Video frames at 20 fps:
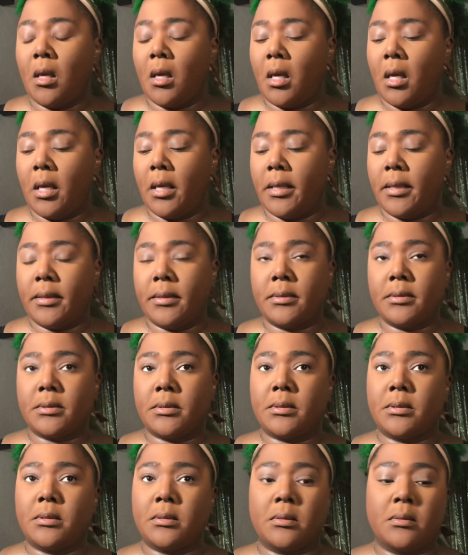and
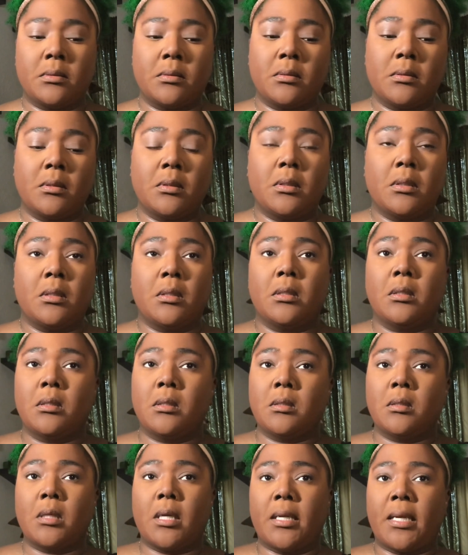
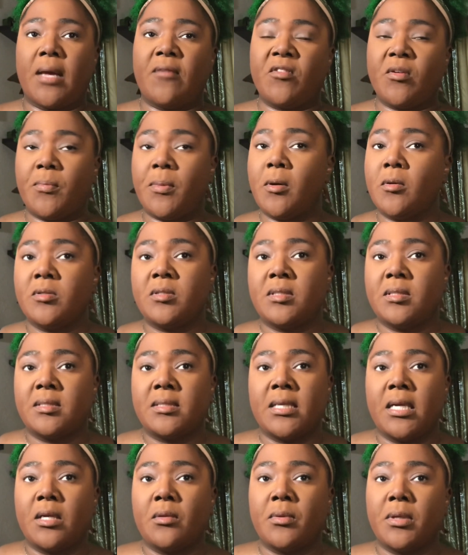I'd have to post it
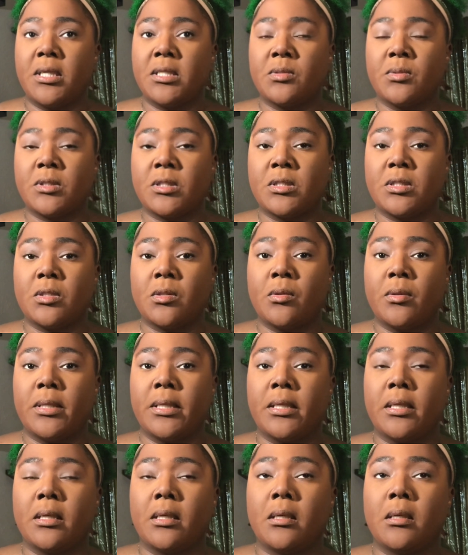sideways, which is
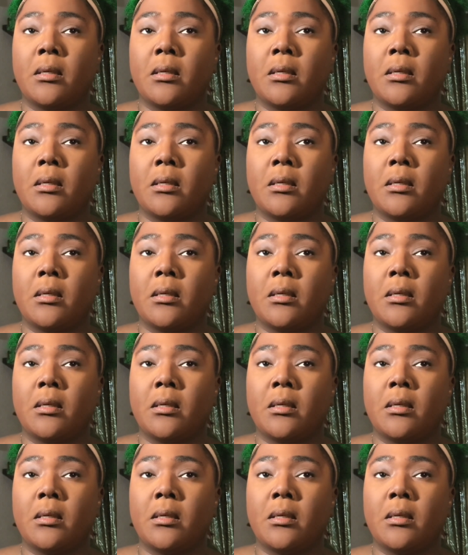annoying.